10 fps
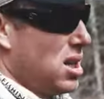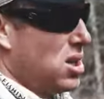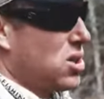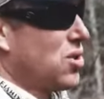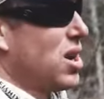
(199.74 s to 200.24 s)

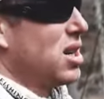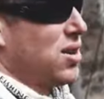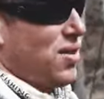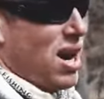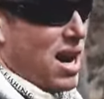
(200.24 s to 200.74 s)
it straightened
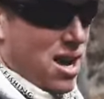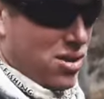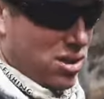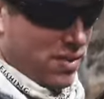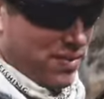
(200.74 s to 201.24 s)
it right
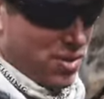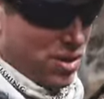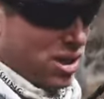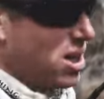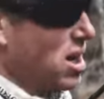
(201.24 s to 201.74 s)
out. Just a few
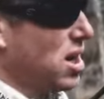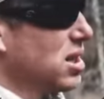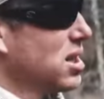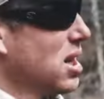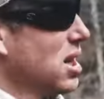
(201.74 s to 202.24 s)
good
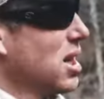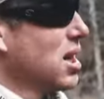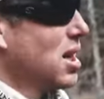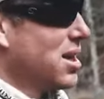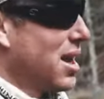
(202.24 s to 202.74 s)
tugs,
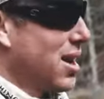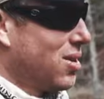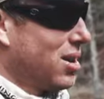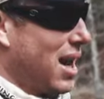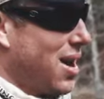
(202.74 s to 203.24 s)
and
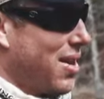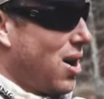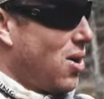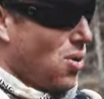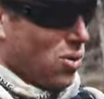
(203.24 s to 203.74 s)
that'll allow
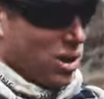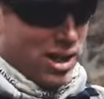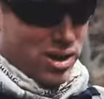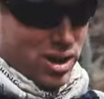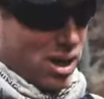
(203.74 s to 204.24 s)
that whole
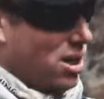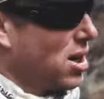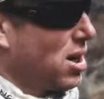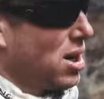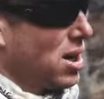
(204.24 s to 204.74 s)
leader
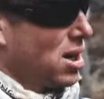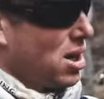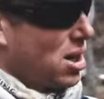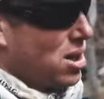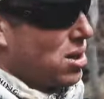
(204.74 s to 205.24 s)

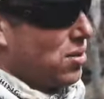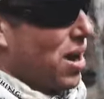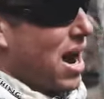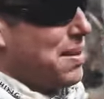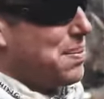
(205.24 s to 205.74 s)
to
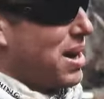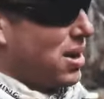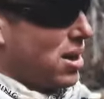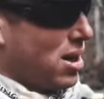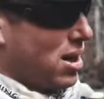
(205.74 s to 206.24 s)
ride
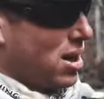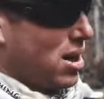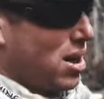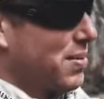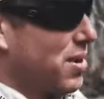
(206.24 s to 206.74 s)
better
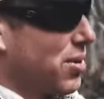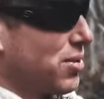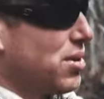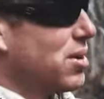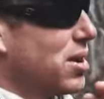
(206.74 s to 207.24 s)
coming
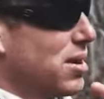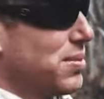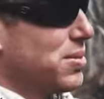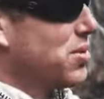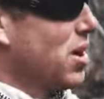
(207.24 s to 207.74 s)
through
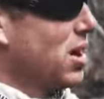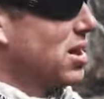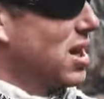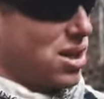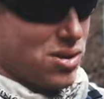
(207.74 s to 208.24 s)
drag
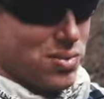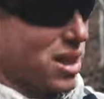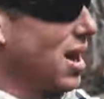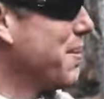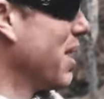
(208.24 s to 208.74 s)
detection would be
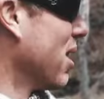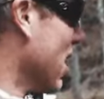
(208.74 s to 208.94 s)
a lot better.